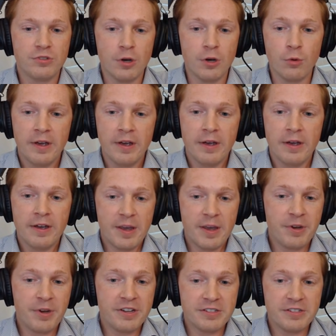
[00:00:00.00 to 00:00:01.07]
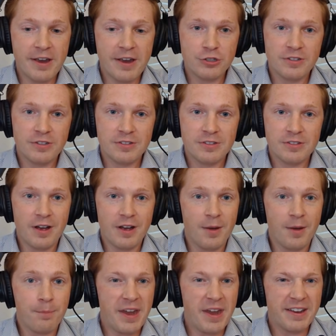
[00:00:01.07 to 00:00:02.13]
So immunizations,
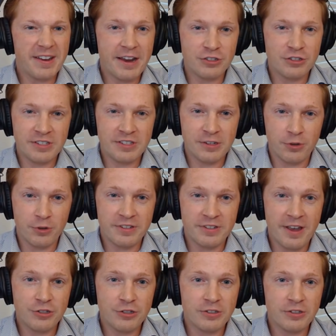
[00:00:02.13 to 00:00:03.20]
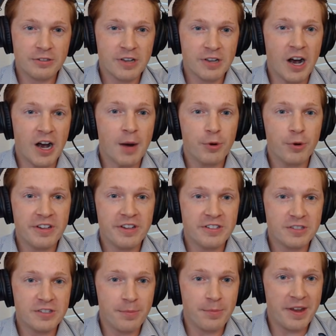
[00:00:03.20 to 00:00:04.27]
uh, medication synchronization,
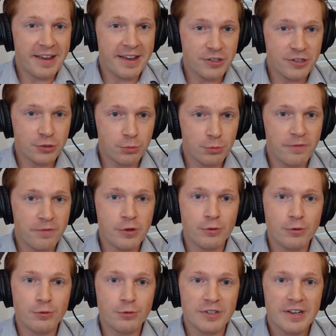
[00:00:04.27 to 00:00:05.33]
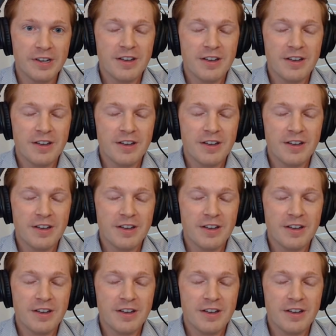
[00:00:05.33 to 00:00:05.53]
comprehensive medication reviews,